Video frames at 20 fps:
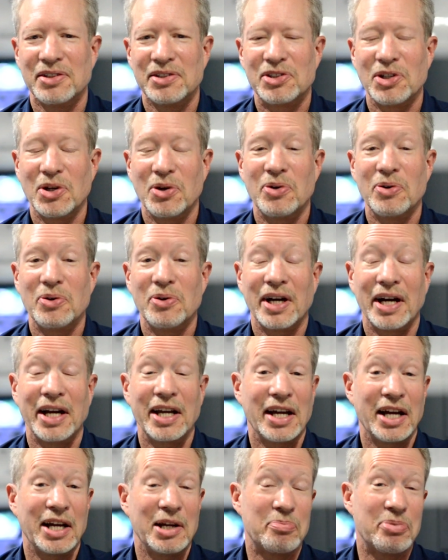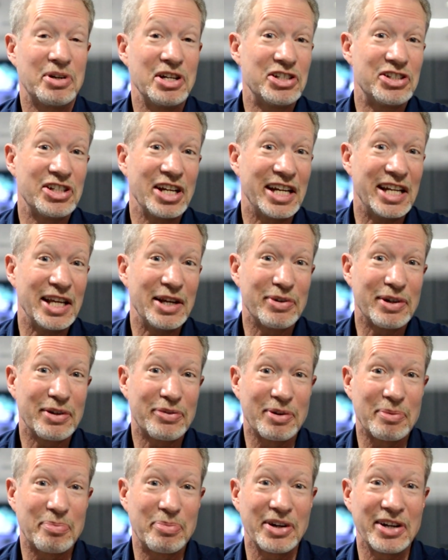So I appreciate
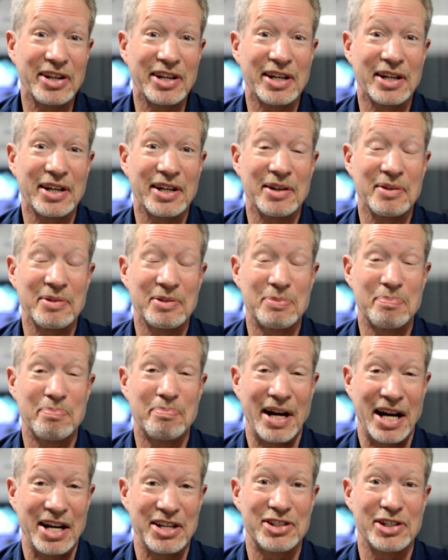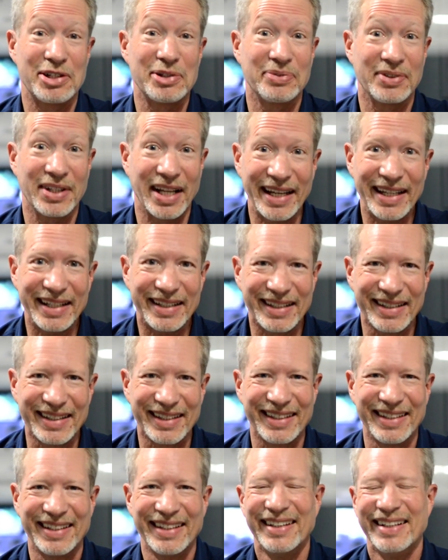IVA for putting a positive light
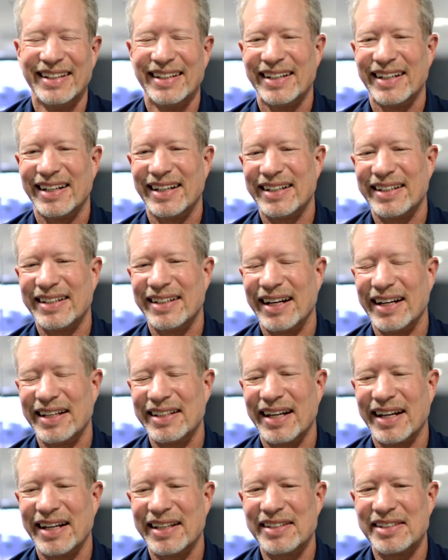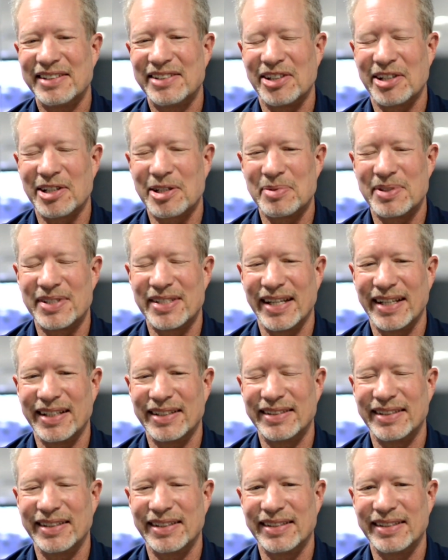on the
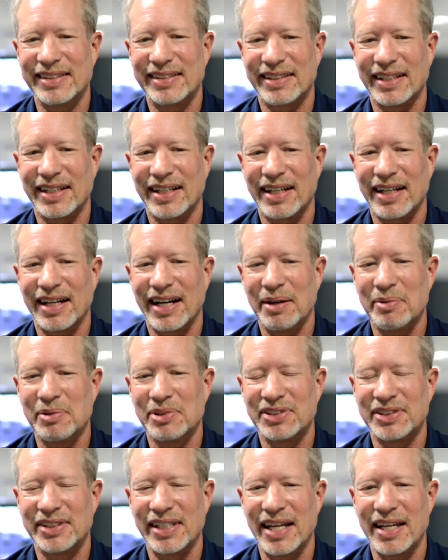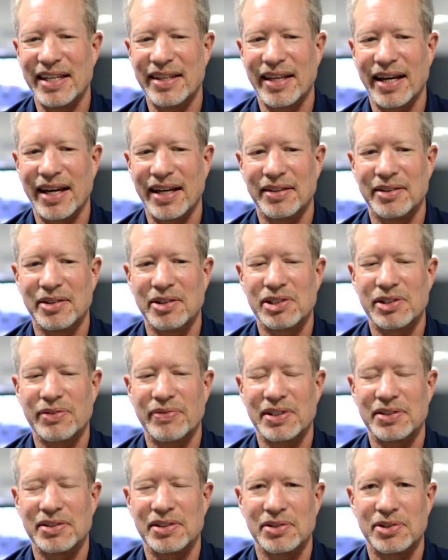circumstances. I will say that those
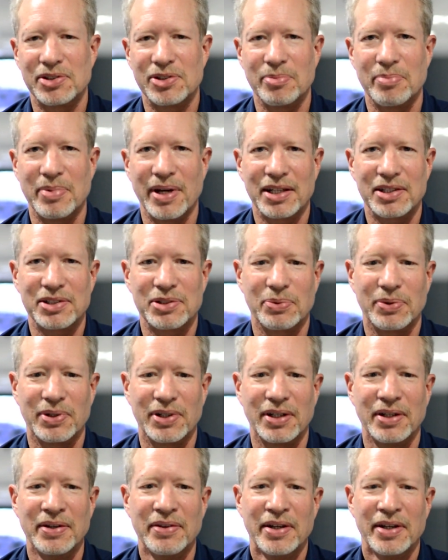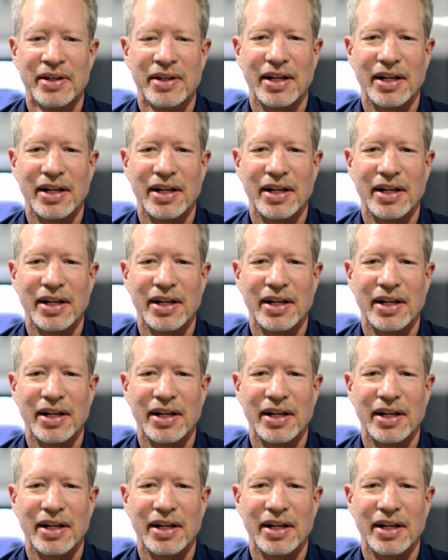of us at Subex were